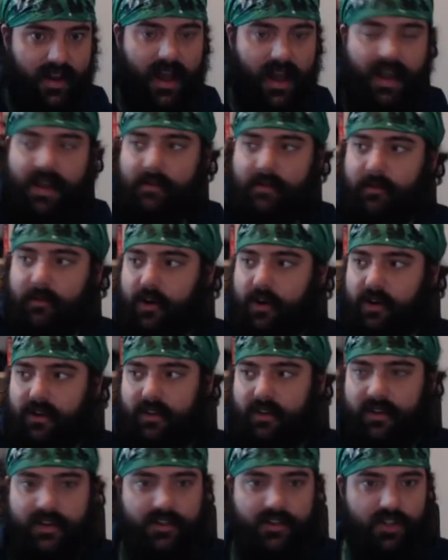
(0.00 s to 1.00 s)
I am
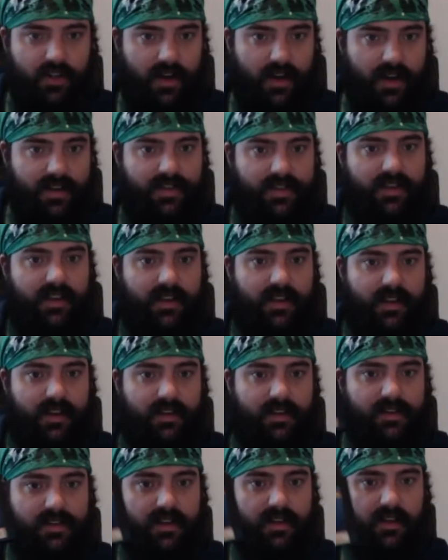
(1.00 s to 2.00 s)
currently trying to
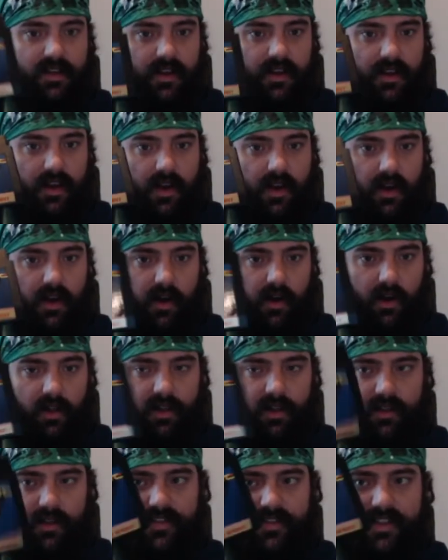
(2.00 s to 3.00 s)
get
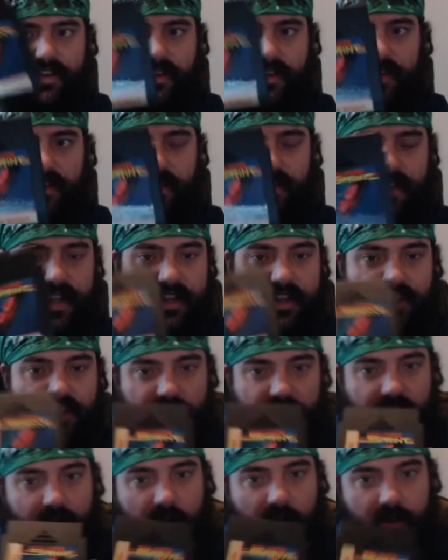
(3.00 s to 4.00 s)
all of the
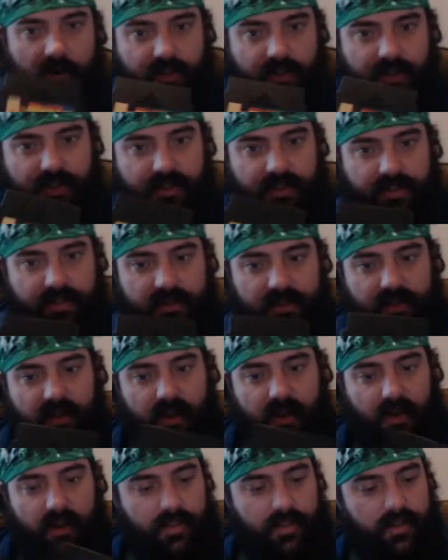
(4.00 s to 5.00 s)
Tengen cartridges.
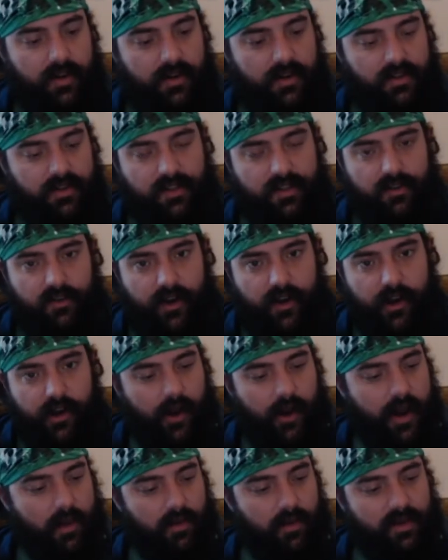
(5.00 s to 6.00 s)
There's 3
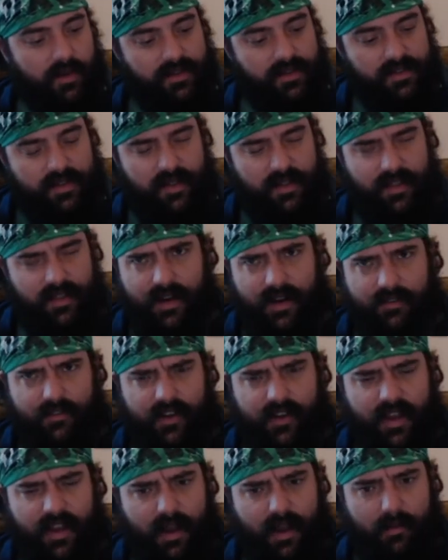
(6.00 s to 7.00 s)
gray ones, and then I
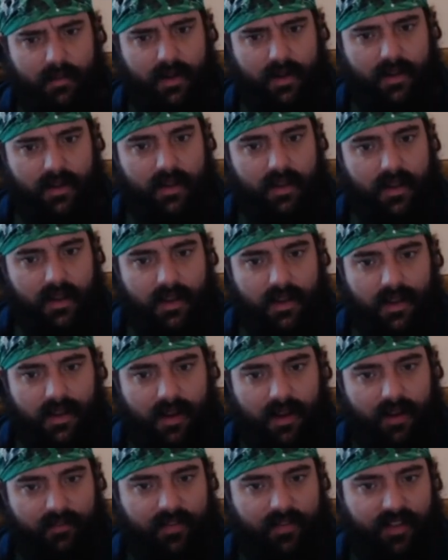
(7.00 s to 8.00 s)
forget how many
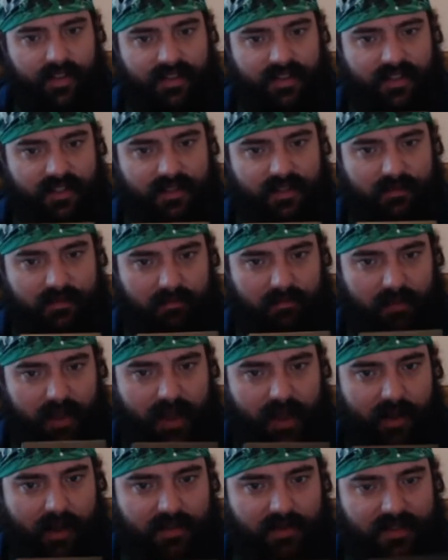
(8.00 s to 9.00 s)
of these
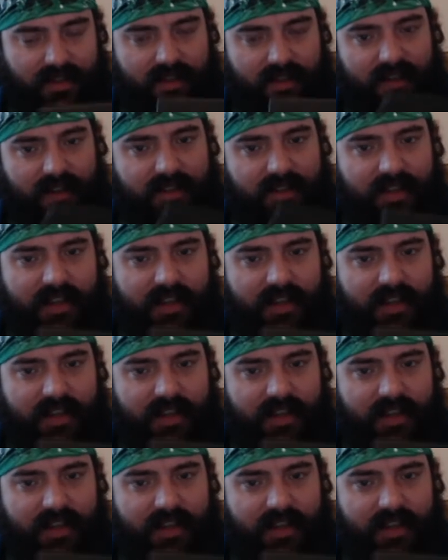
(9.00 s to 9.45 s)
black ones I did.